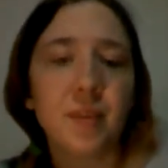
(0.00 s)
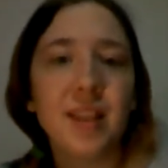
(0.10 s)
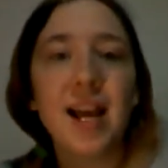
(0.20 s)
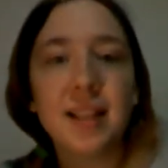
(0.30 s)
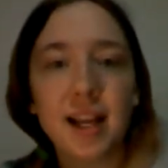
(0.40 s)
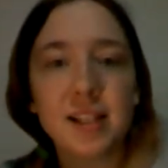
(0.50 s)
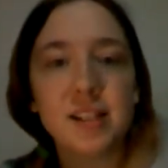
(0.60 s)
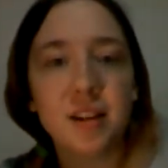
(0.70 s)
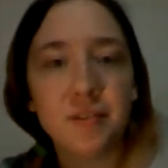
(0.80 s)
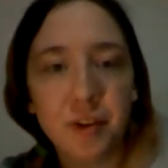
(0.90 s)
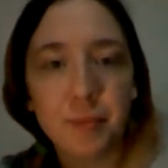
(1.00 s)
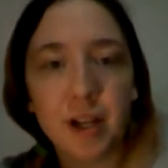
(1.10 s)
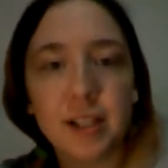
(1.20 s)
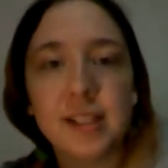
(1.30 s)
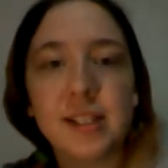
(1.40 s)
That lasted a few
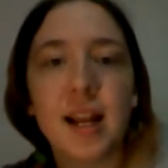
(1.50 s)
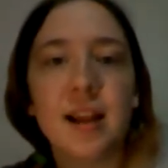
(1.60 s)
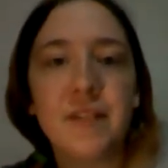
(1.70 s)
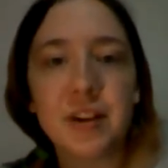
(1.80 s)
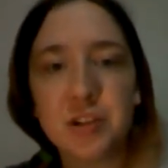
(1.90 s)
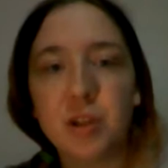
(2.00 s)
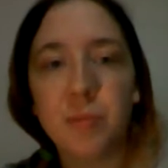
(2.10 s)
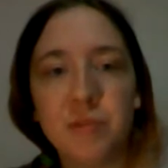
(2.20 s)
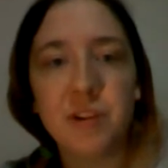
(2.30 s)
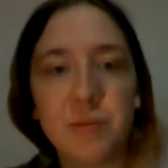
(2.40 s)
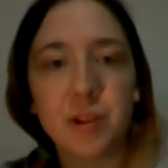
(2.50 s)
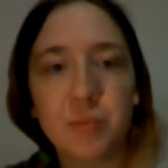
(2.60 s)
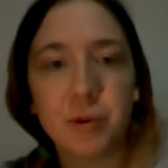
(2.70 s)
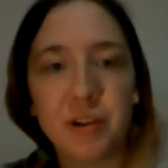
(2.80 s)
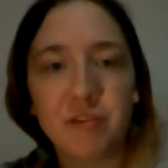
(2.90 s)
months, and I eventually moved in with a
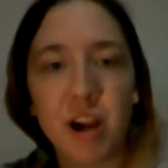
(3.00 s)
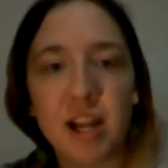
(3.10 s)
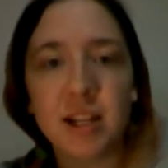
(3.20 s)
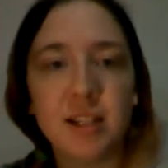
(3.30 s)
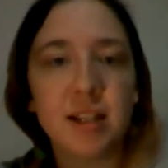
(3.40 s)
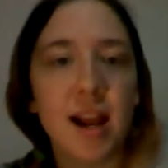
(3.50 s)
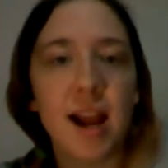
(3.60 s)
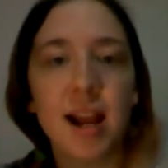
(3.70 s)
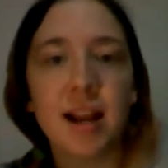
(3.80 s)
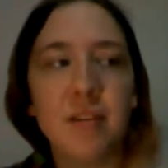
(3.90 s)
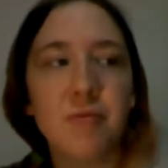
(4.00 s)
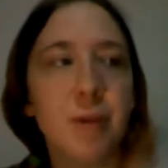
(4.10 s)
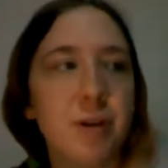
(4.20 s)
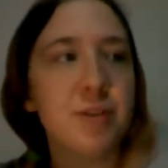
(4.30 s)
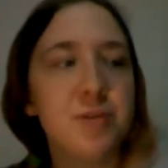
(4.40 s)
boyfriend, and I've
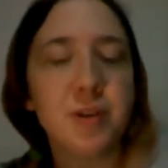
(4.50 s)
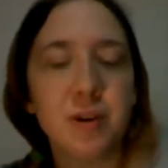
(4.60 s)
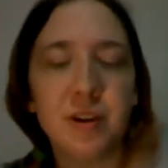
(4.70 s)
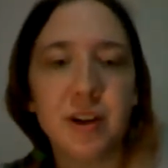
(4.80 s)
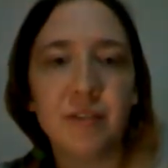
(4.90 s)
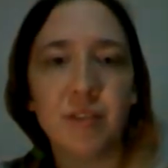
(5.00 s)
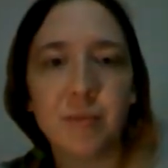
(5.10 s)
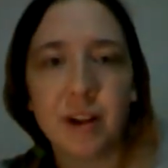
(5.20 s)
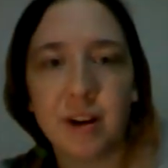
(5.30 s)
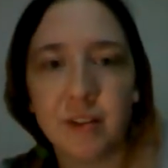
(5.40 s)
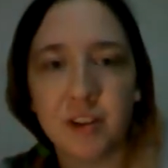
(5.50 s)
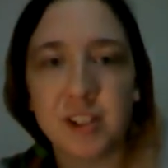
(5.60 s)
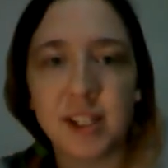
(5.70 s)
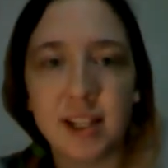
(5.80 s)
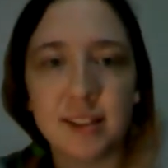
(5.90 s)
pretty much been going from there ever
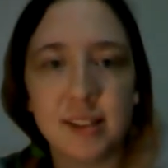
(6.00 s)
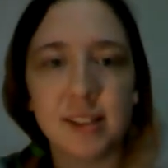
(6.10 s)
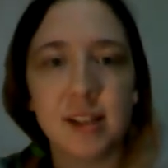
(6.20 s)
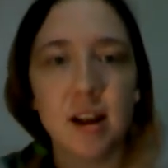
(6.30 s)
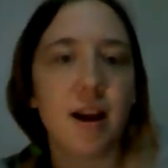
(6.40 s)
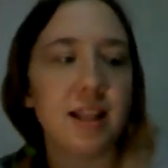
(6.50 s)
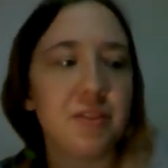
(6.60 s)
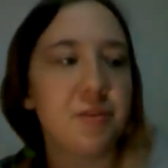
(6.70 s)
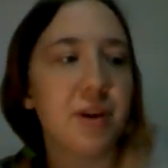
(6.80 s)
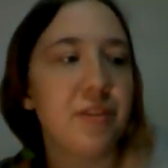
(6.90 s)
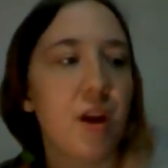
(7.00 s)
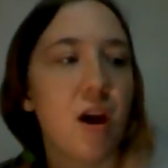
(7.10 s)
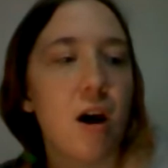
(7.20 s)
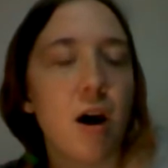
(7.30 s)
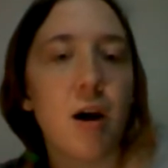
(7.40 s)
since. I lived
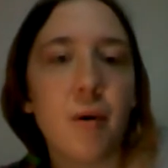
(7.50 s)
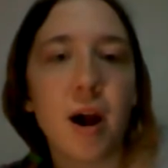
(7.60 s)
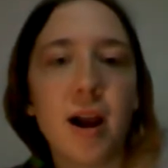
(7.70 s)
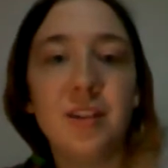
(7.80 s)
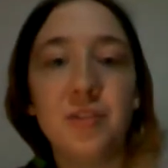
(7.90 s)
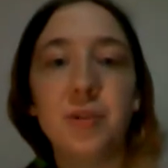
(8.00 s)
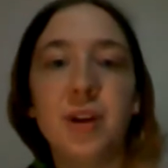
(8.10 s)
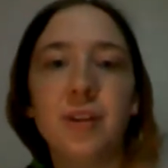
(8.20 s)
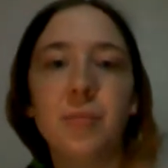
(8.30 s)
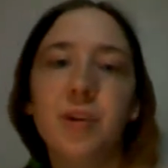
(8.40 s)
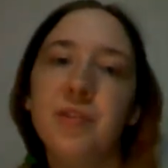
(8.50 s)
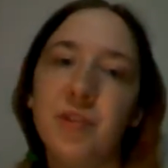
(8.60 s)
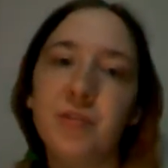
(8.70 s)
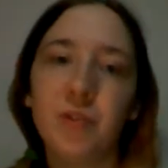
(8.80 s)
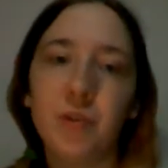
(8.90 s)
with a
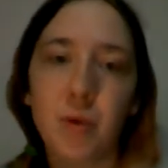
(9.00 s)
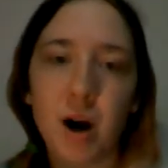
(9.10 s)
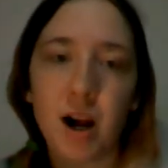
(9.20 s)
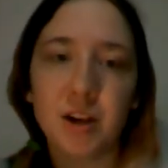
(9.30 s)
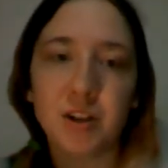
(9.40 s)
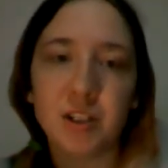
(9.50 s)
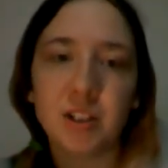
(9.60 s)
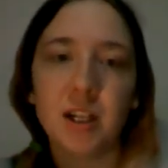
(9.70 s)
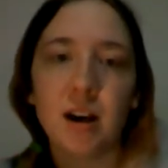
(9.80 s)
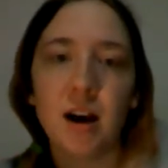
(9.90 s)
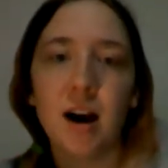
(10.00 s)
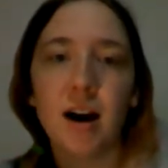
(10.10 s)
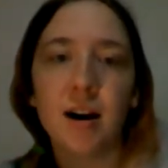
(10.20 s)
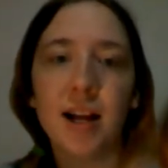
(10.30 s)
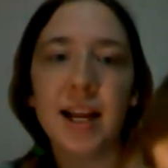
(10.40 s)
boyfriend for a while
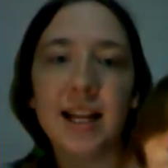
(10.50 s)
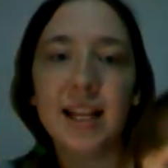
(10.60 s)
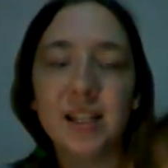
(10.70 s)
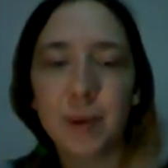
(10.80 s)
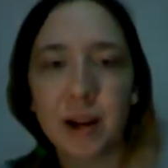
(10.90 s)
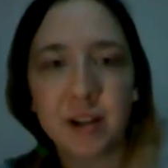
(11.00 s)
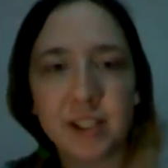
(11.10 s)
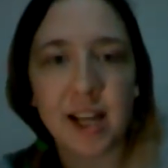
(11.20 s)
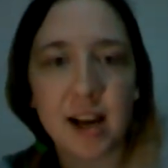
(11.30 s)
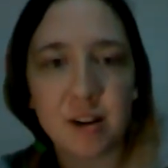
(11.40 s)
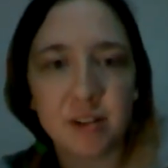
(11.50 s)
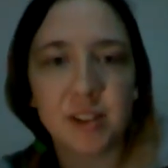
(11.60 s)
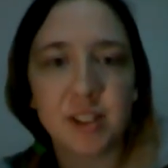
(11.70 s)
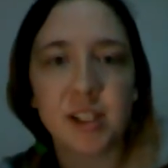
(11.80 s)
in his parents' house,